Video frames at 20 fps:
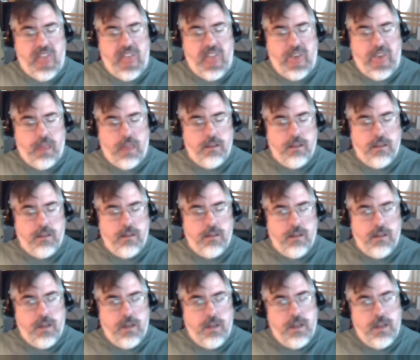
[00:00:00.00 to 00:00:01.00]
Bleh.
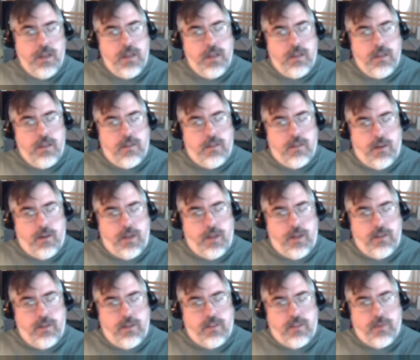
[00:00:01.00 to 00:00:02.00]

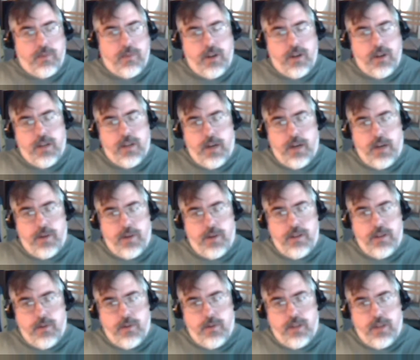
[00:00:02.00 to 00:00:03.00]
So he's a smart
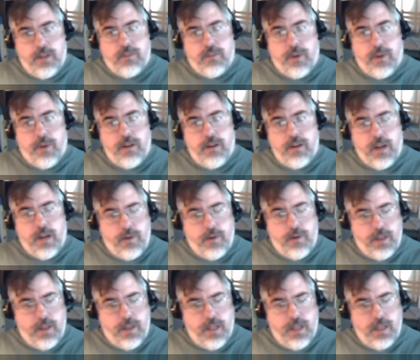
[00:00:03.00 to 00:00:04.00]
tyrant doing smart
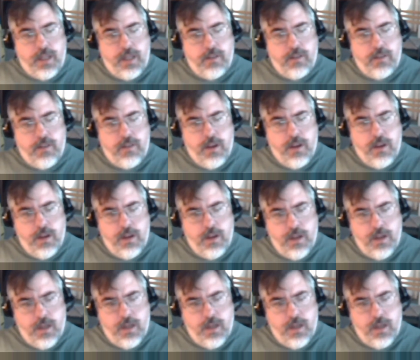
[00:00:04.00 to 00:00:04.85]
tyrant things.